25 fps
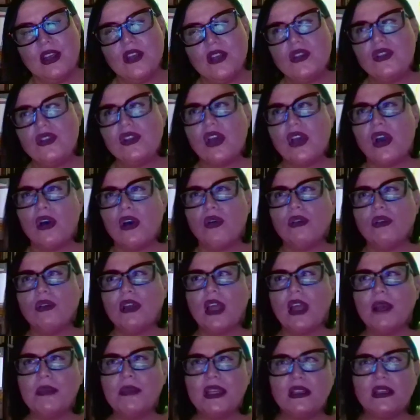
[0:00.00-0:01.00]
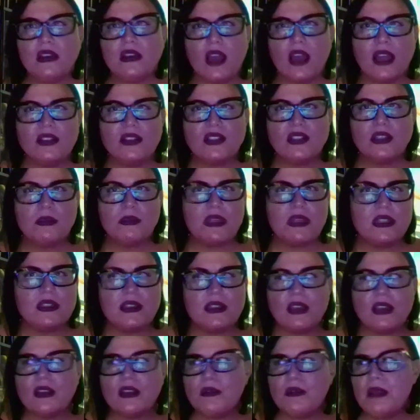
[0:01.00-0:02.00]
So, I mean, guides could be
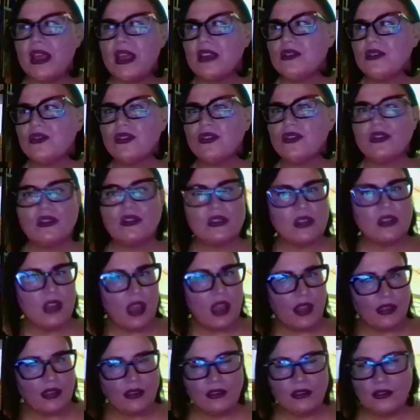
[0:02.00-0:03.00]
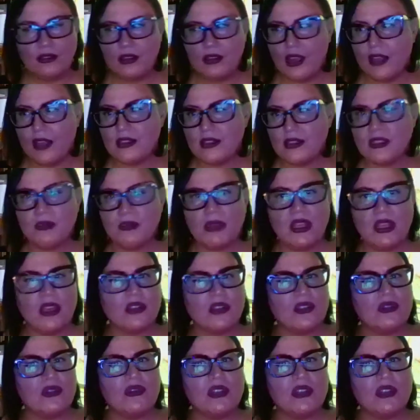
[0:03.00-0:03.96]
ascended masters. Guides can be, as you